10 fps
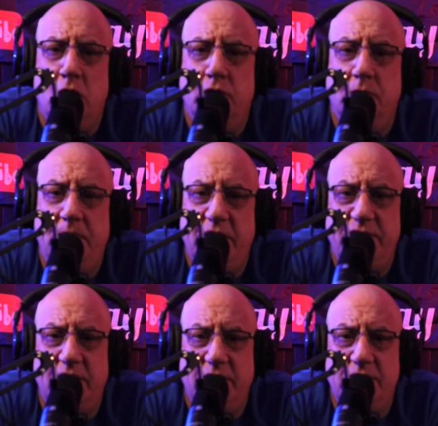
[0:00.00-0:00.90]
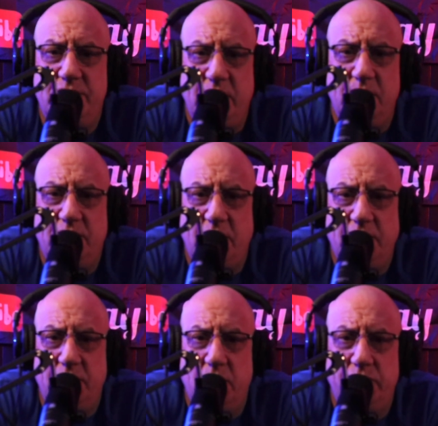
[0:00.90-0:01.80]
So basically, she was
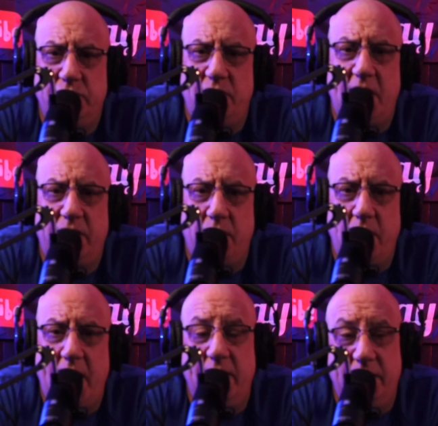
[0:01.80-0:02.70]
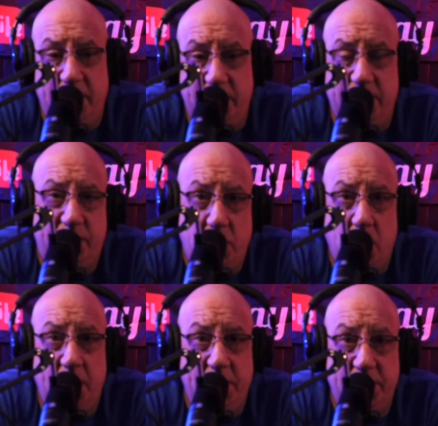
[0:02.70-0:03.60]
under no direct threat,
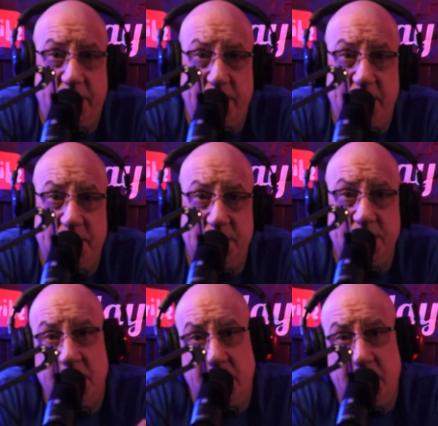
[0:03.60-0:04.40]
according to these